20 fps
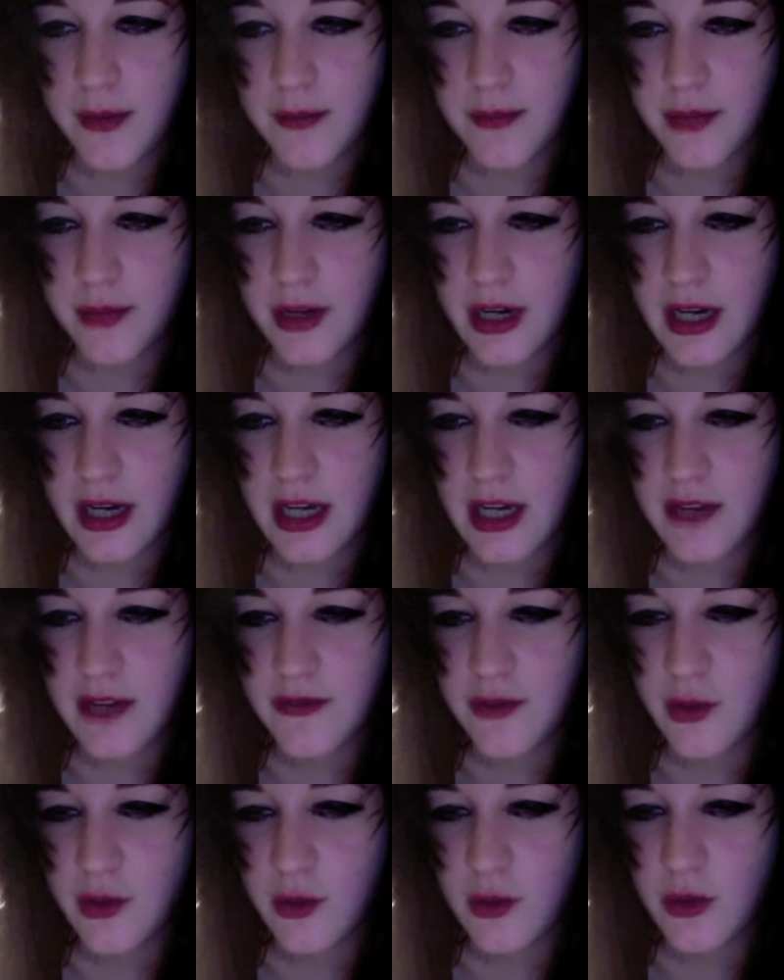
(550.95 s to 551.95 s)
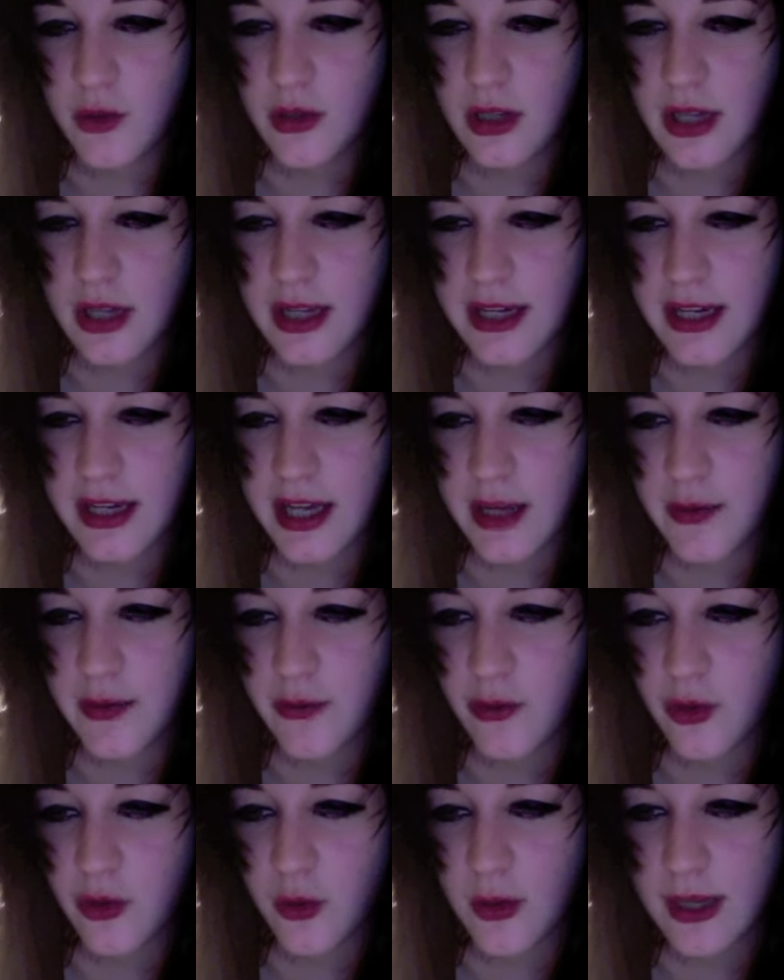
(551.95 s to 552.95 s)
But I love you all and I hope
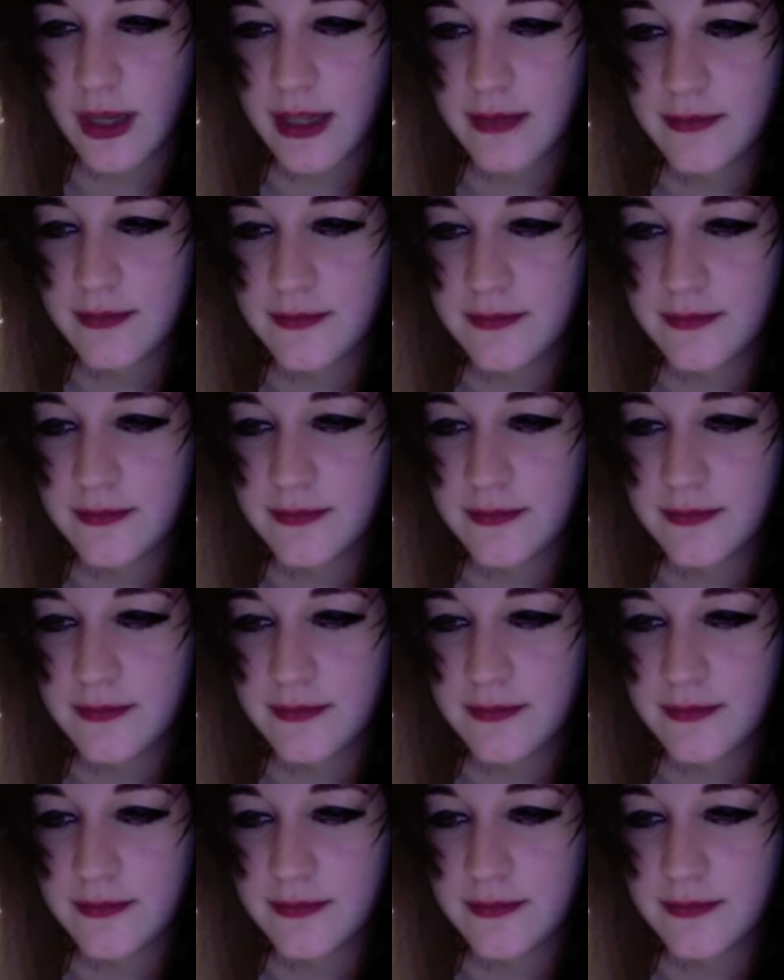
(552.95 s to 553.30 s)
you're all well.